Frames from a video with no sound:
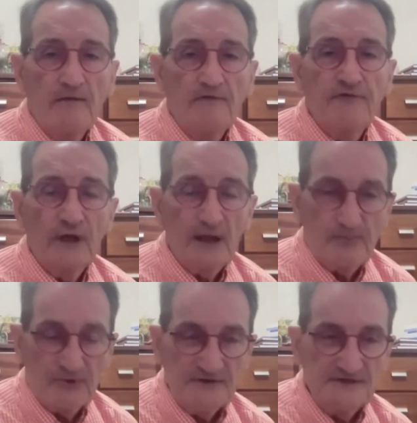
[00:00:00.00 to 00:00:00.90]
fully
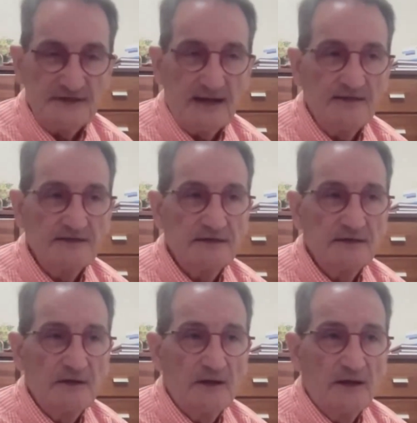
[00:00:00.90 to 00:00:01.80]
appreciate
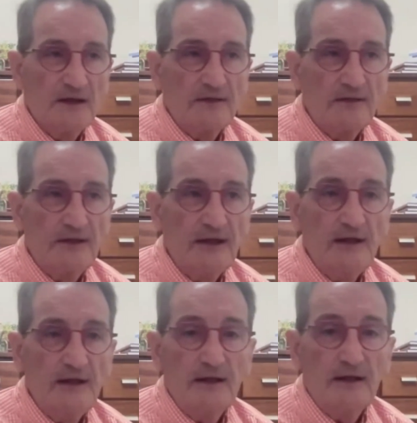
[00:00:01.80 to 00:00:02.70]
the